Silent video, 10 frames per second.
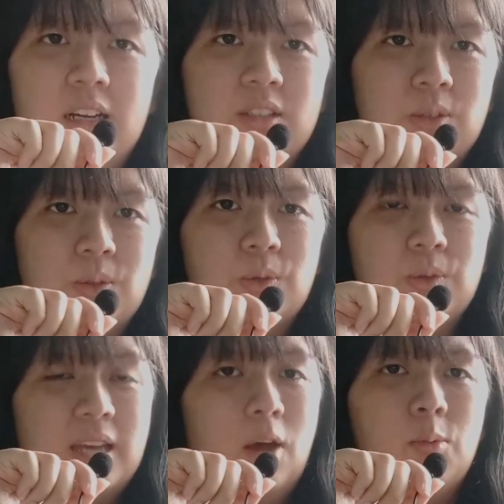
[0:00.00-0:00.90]
So So
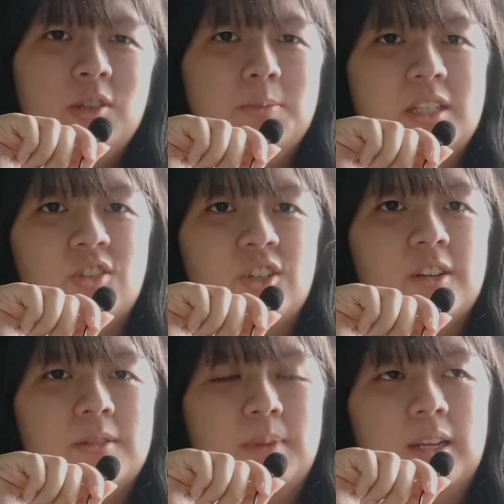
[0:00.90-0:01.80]
yeah, I almost binged it,
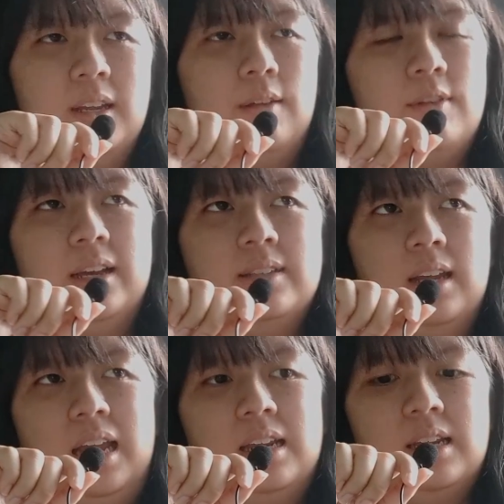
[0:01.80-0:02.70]
but then I realized
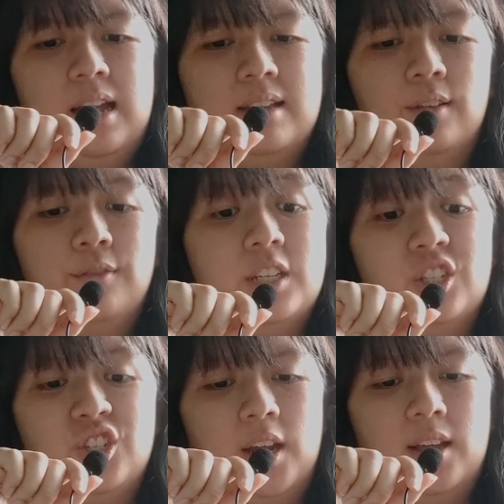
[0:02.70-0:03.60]
that it hasn't
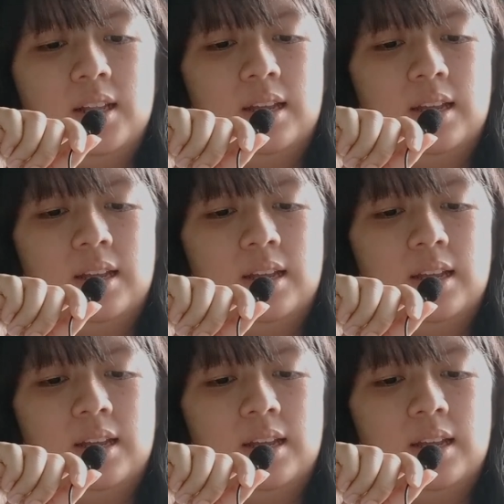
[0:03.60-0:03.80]
finished yet.